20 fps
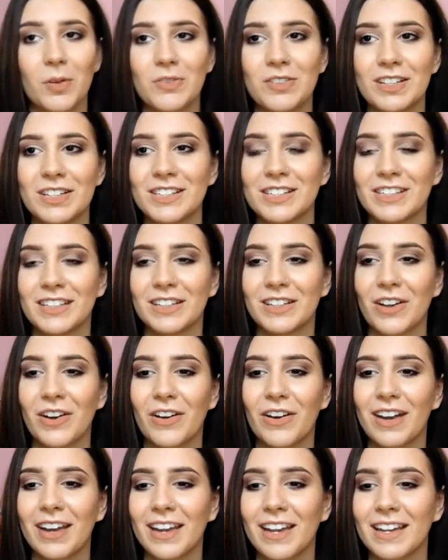obviously
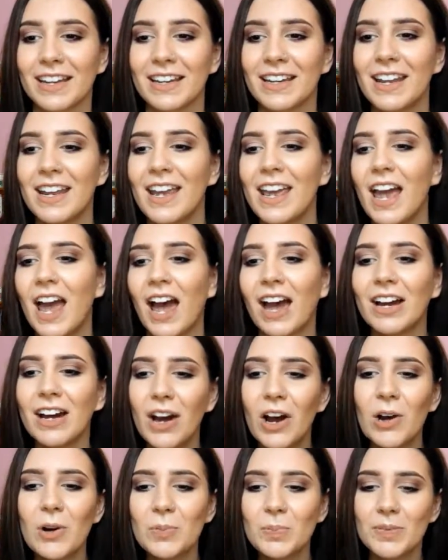not. And I
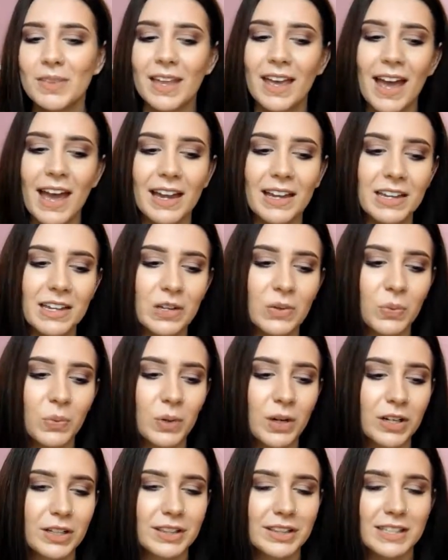hope that I could
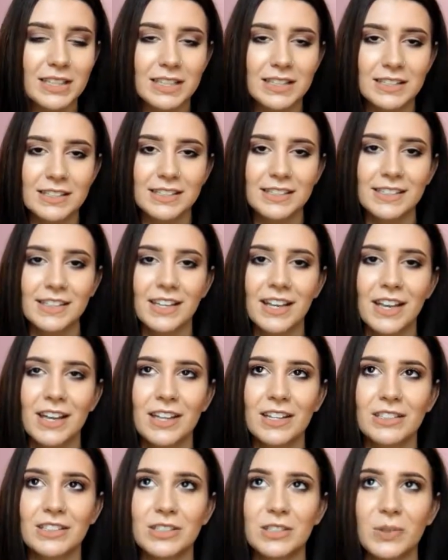word this
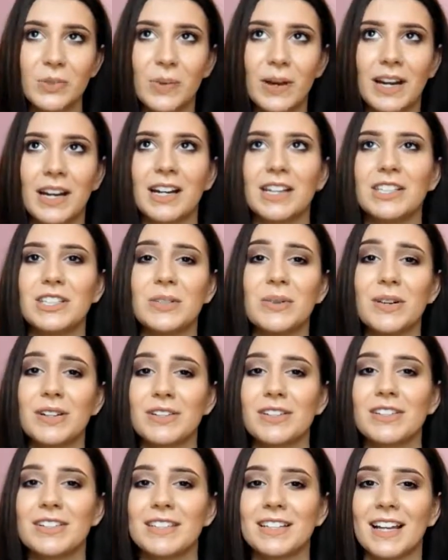to where you
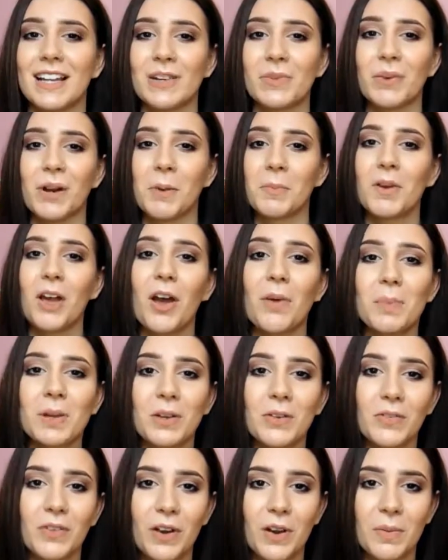understand where I'm
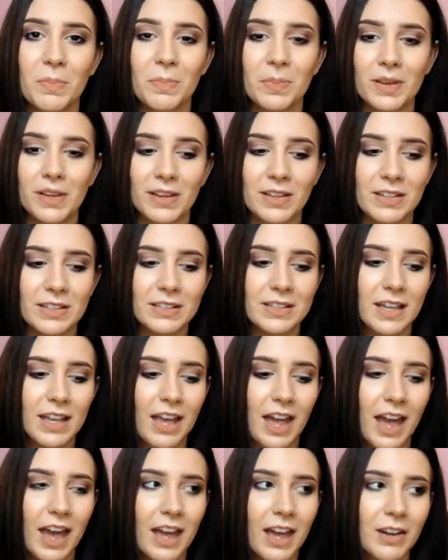coming from because
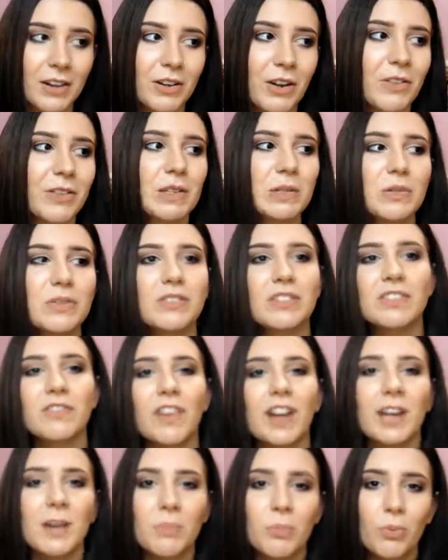I don't know, this was just
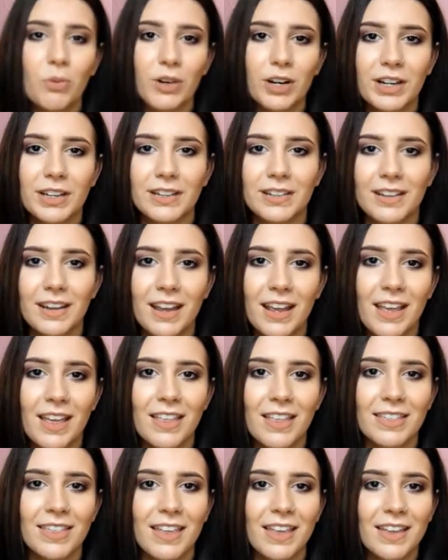very important
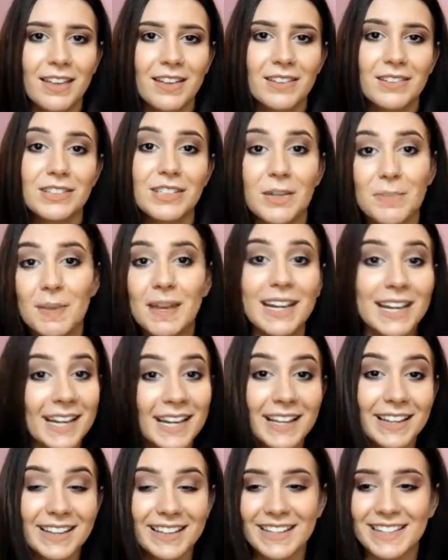that to
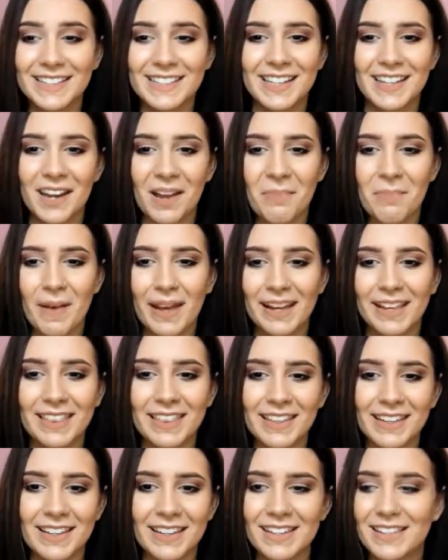me at least that I
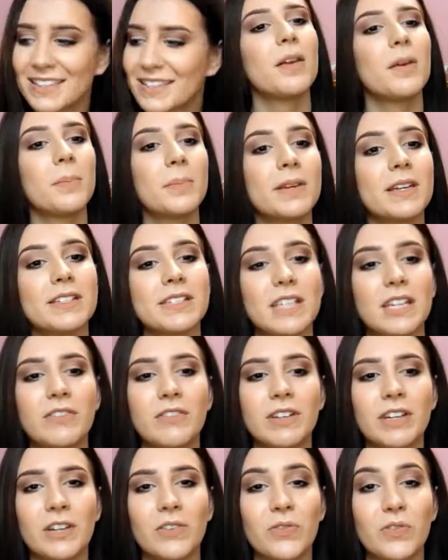make this because
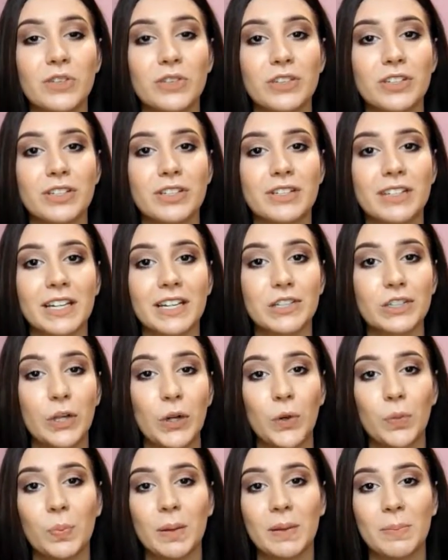even if it's just like
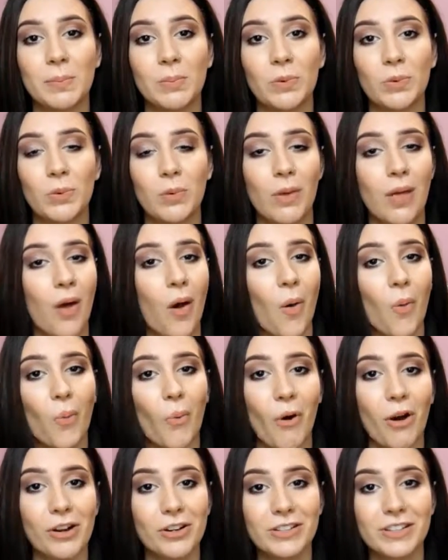two people
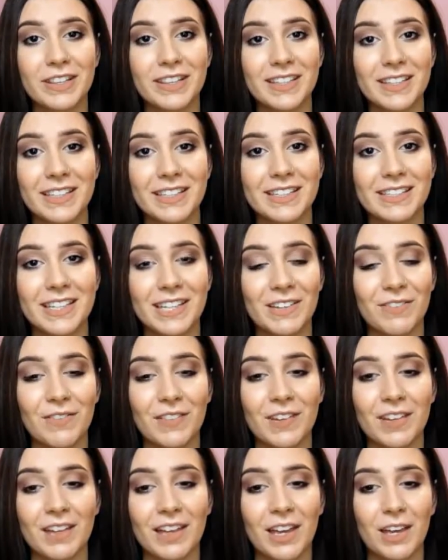watch this,
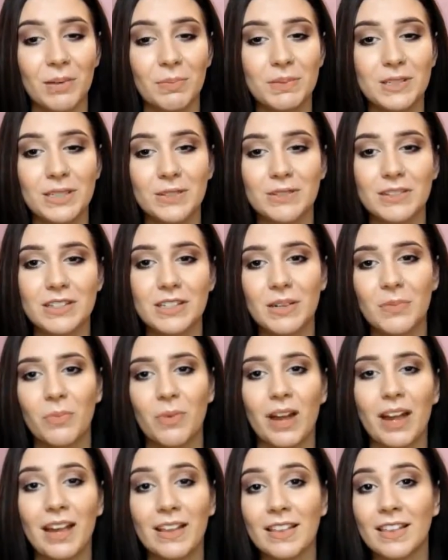if it helped you in
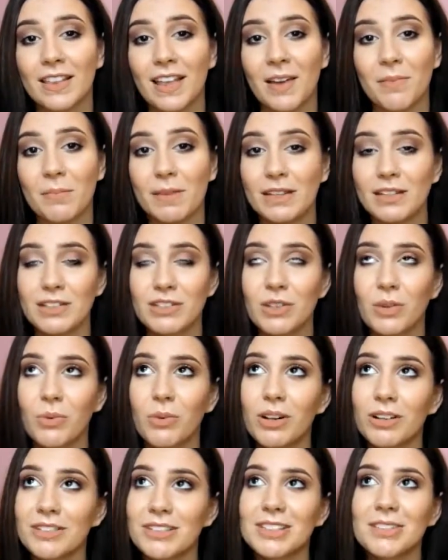some way then that means the
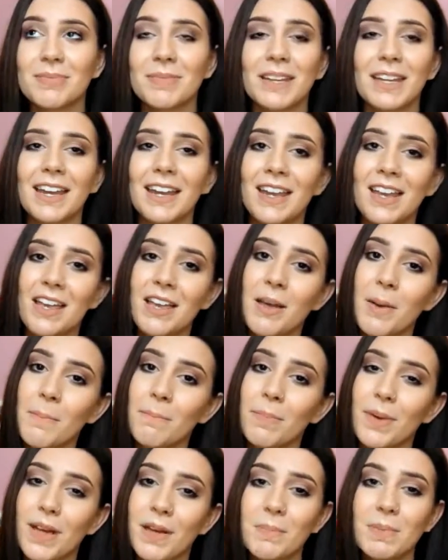world to me.
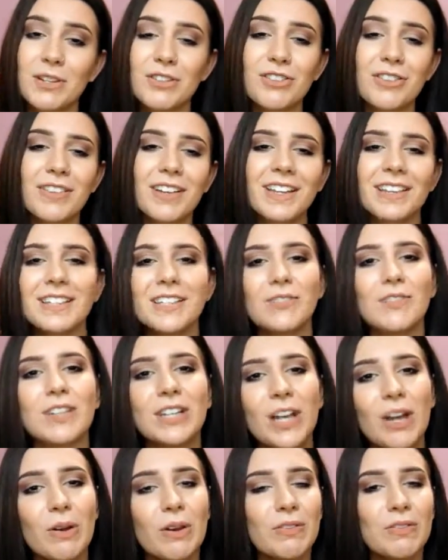But be sure to like this
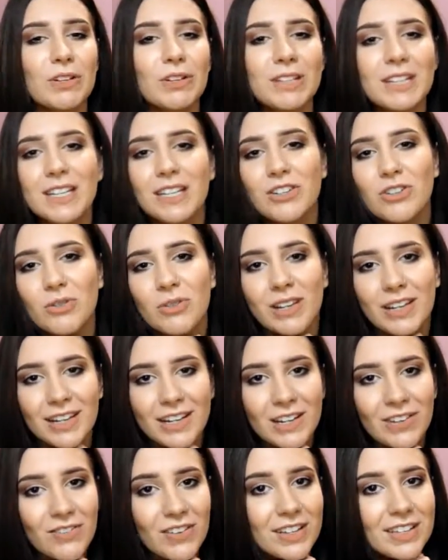video if you did enjoy
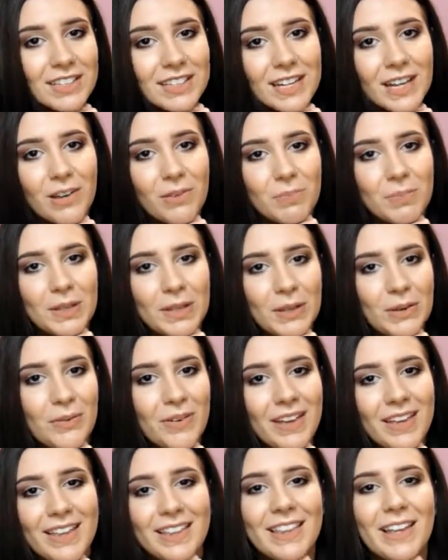it and if I did help you,
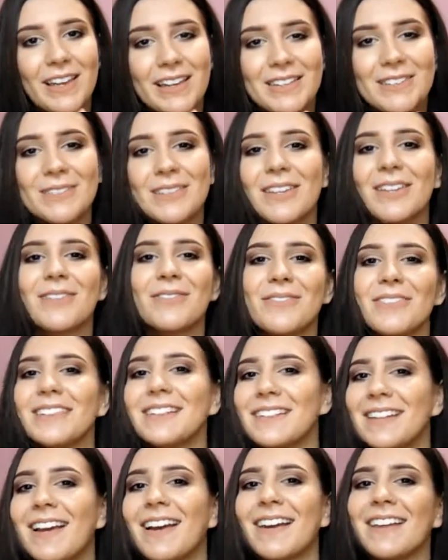that's
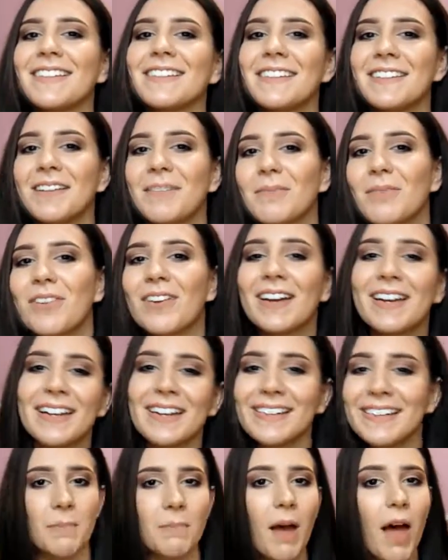really nice and I'm
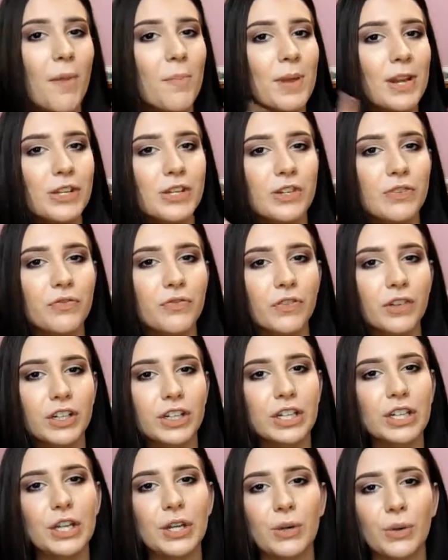glad. And my mission for
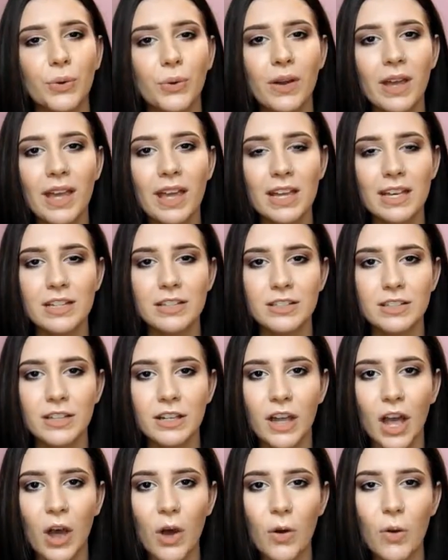you is
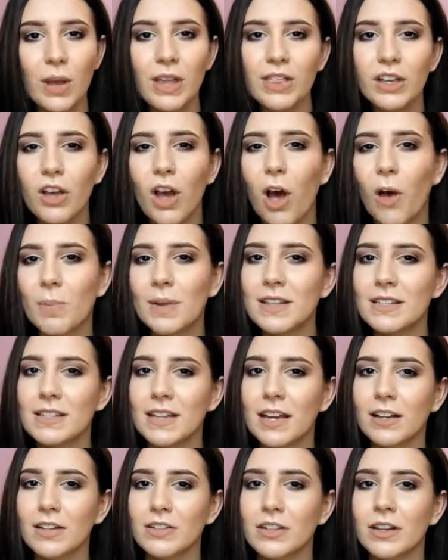to go in the comment
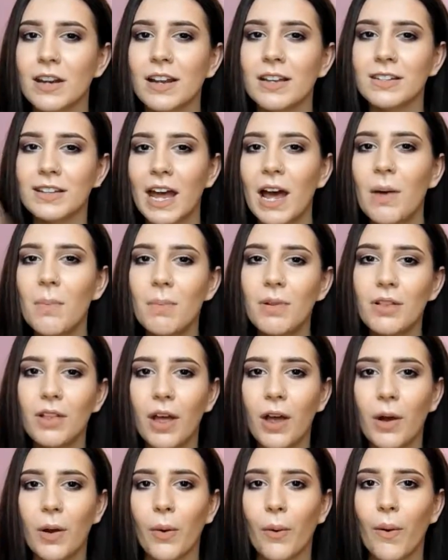section down
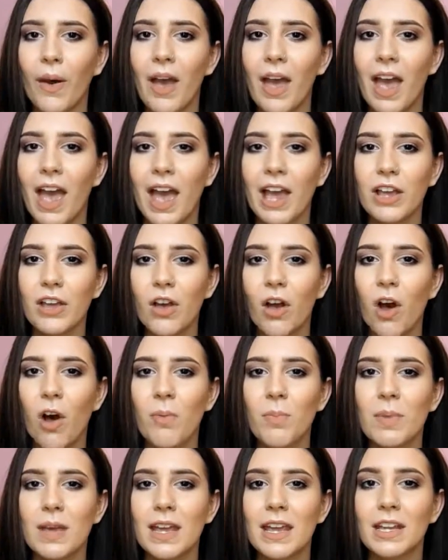below and
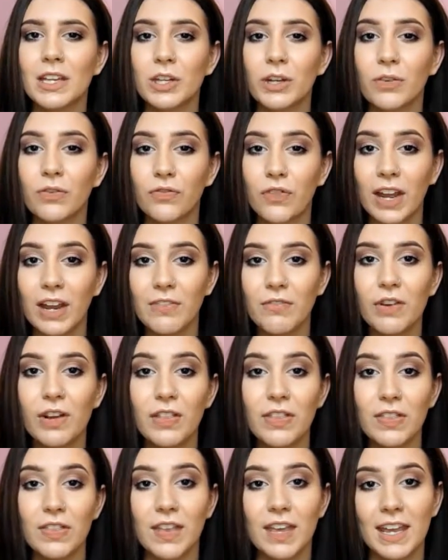comment your
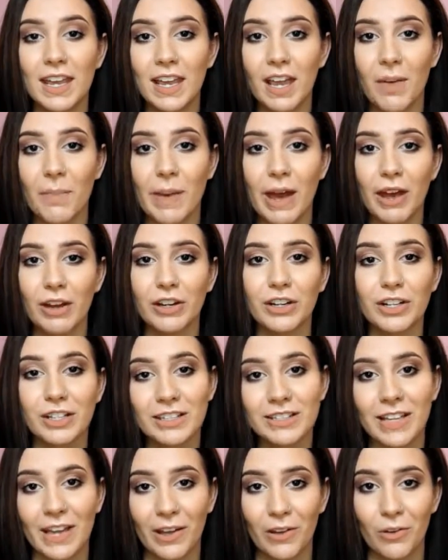favorite thing about
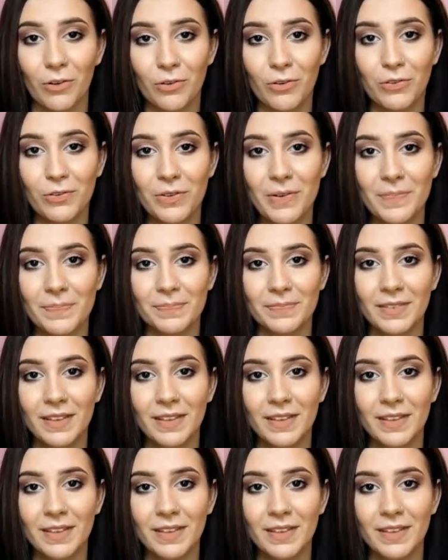yourself.